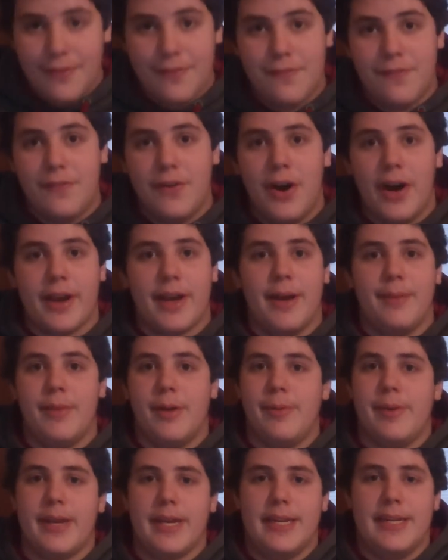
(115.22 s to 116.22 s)
Fuck, I'm
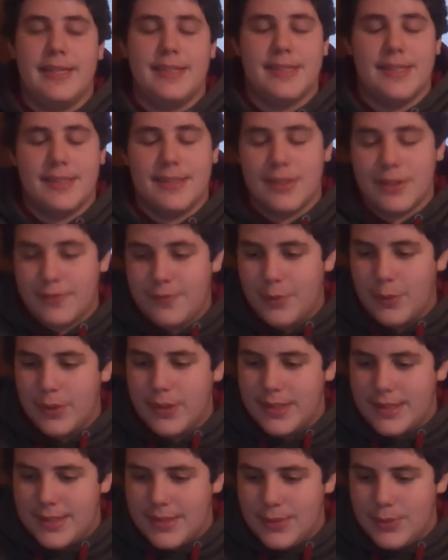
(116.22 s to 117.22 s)
not making any sense. Look
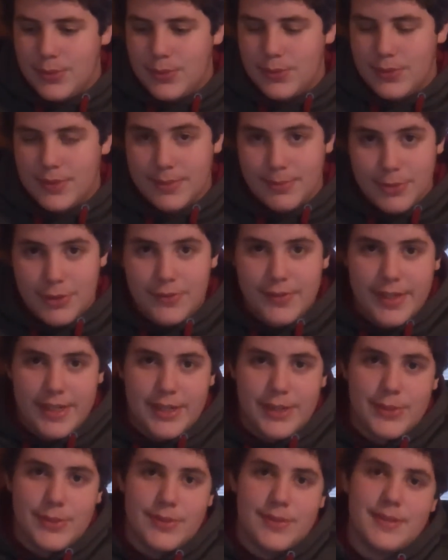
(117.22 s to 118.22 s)
forward to some new
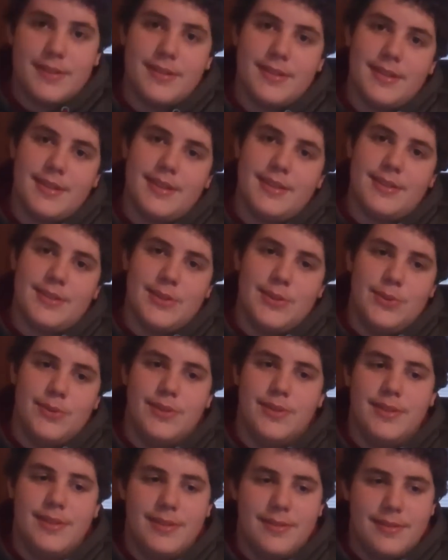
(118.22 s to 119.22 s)
videos
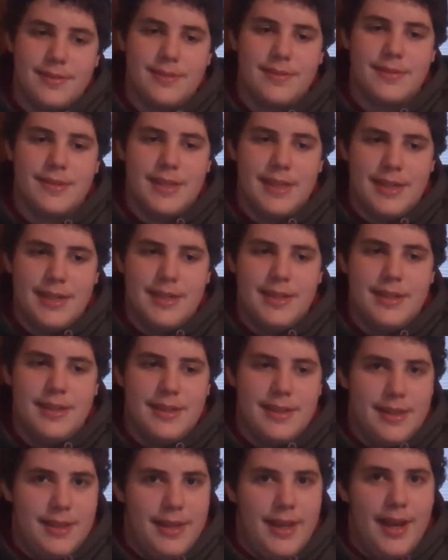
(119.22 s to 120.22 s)
soon.
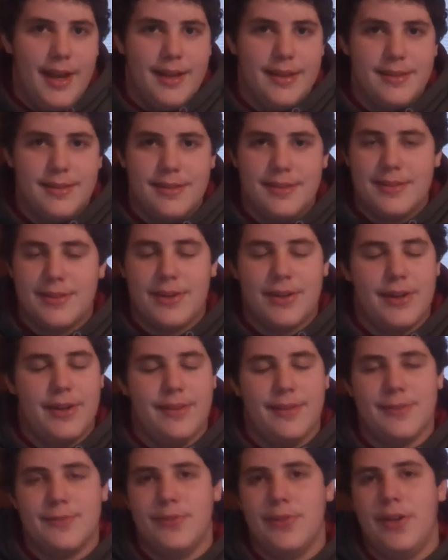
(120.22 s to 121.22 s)
Yeah,
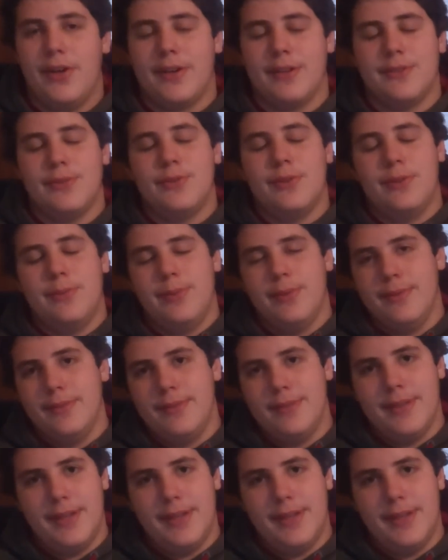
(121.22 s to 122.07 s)
sorry, this vlog is horrible.